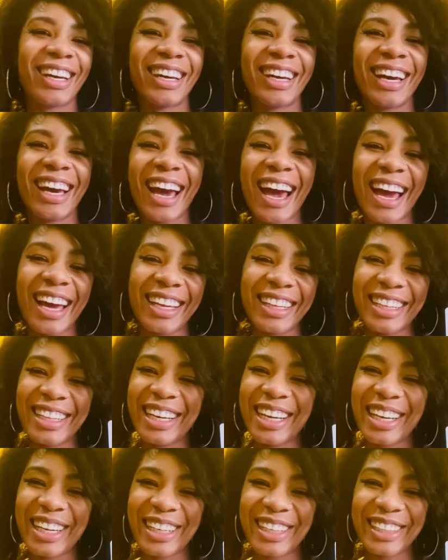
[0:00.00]
Hi
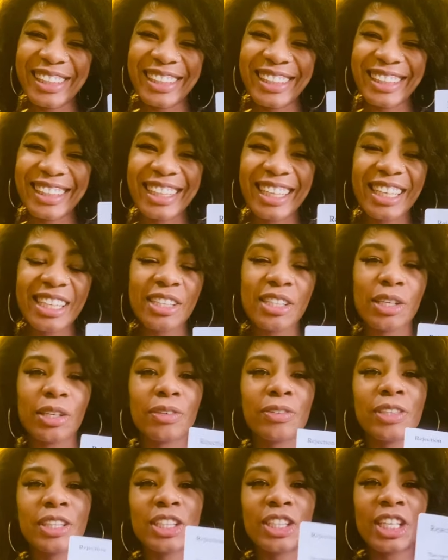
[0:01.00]
there. So
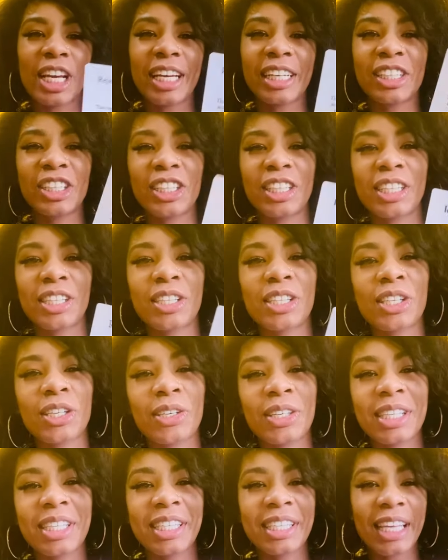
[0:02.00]
rejection. So
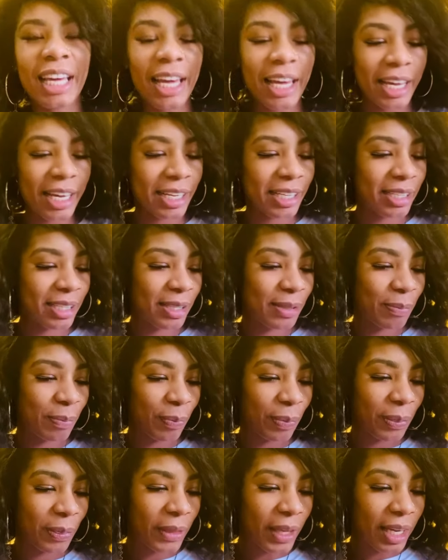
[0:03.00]
it says,
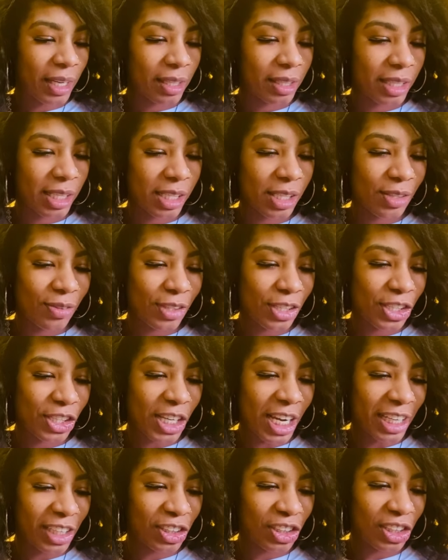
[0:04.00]
this
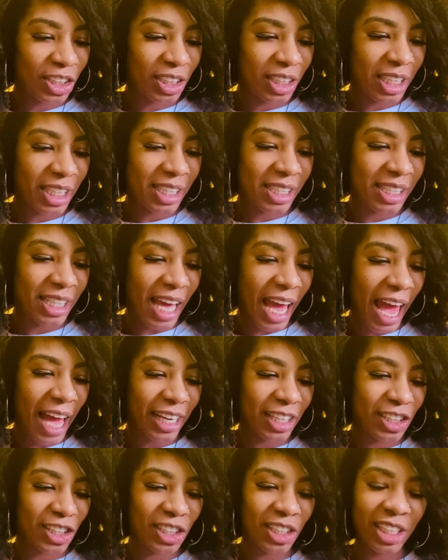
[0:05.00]
rejection is
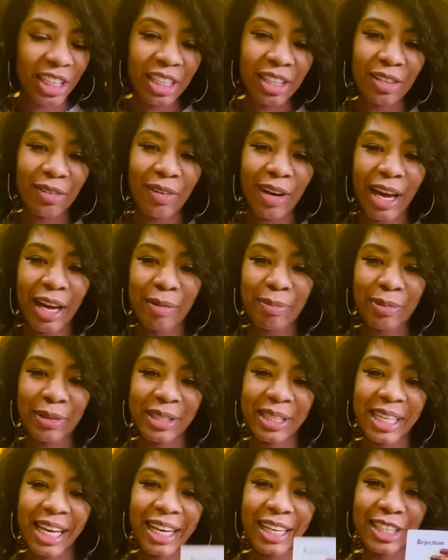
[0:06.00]
actually divine
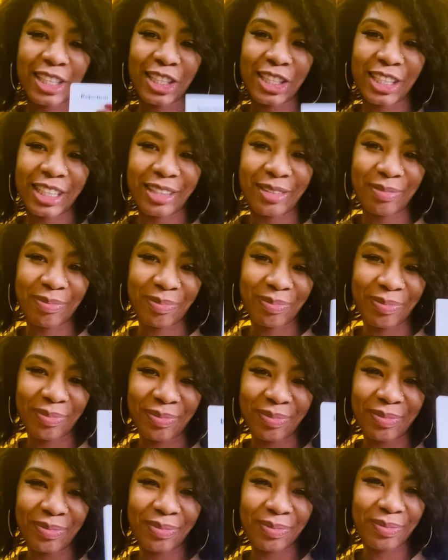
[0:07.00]

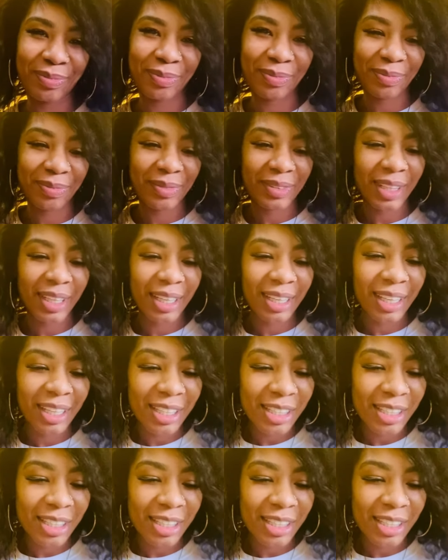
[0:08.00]
protection.